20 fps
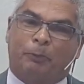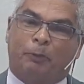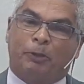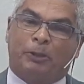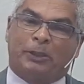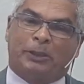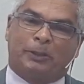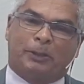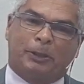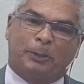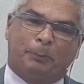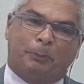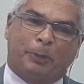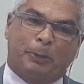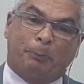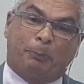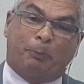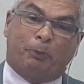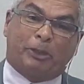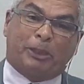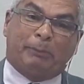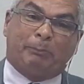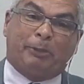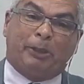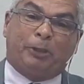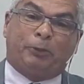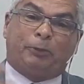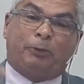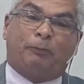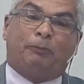did something that
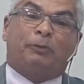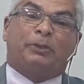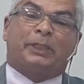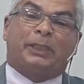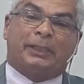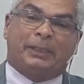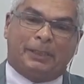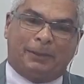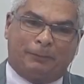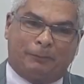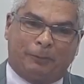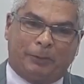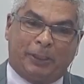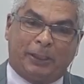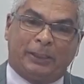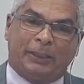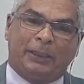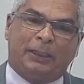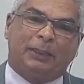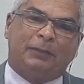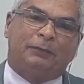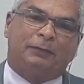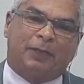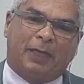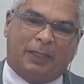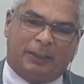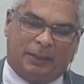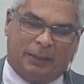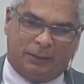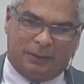allowed you
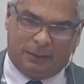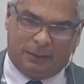to